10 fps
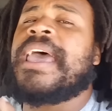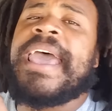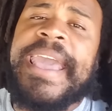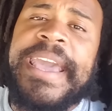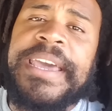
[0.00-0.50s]

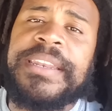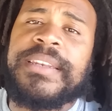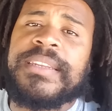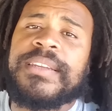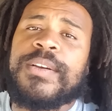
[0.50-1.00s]

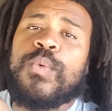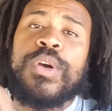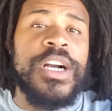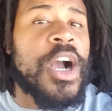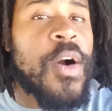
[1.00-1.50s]
And
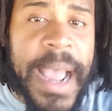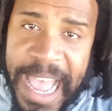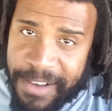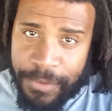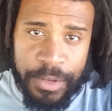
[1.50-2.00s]
we'll go
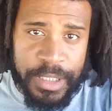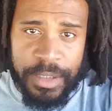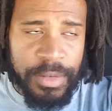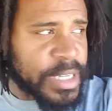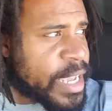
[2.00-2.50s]
half on it,
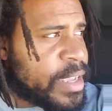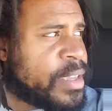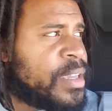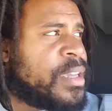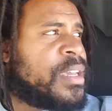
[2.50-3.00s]
okay?
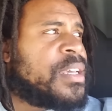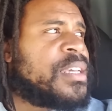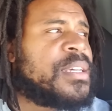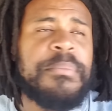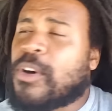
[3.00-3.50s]

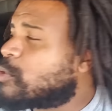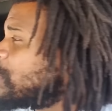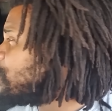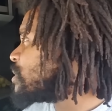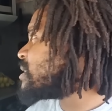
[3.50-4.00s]
Most
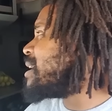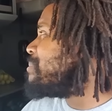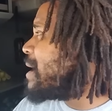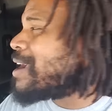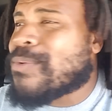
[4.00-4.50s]
people say,
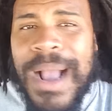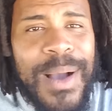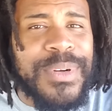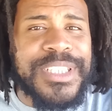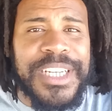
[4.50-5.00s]
man, why
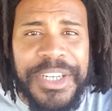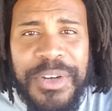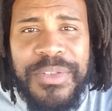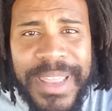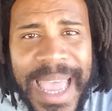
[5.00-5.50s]
would you
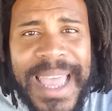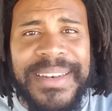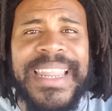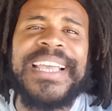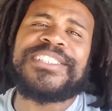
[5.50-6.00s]
do
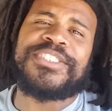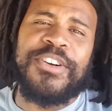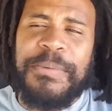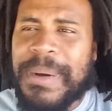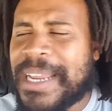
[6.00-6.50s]
that? That's
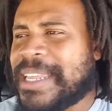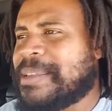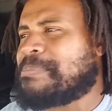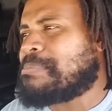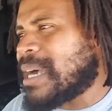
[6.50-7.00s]
your
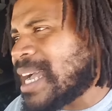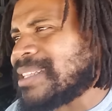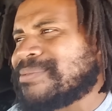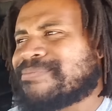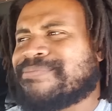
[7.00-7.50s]
money. But
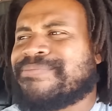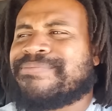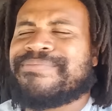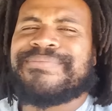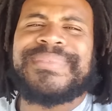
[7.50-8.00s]

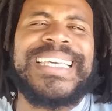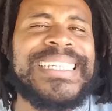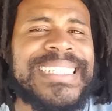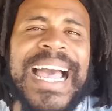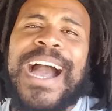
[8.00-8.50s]

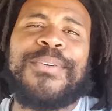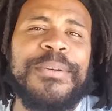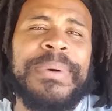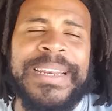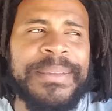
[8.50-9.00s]
that's our
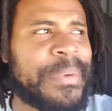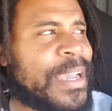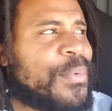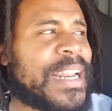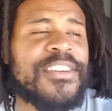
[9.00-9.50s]
money,
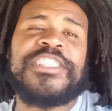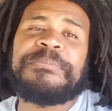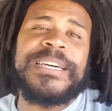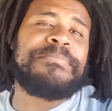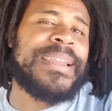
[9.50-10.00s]
man. Without you
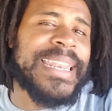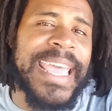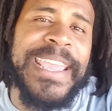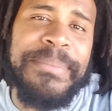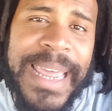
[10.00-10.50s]
putting my
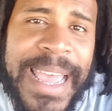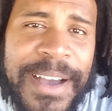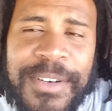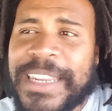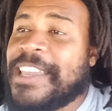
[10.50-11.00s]
name
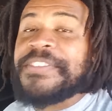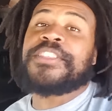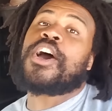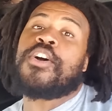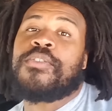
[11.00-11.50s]
down, even
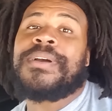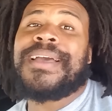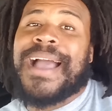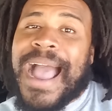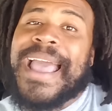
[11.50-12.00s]
though
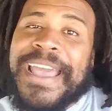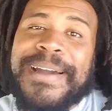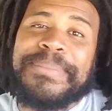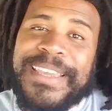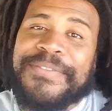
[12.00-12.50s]
I
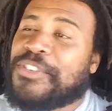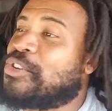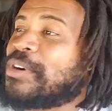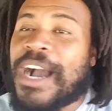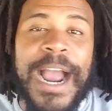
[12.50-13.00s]
am giving
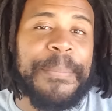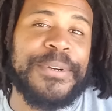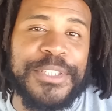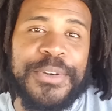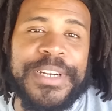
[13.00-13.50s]
you an
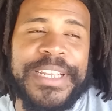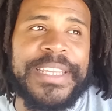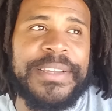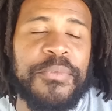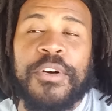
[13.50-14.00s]

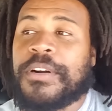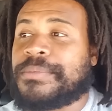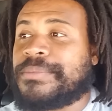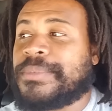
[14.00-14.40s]
opportunity, or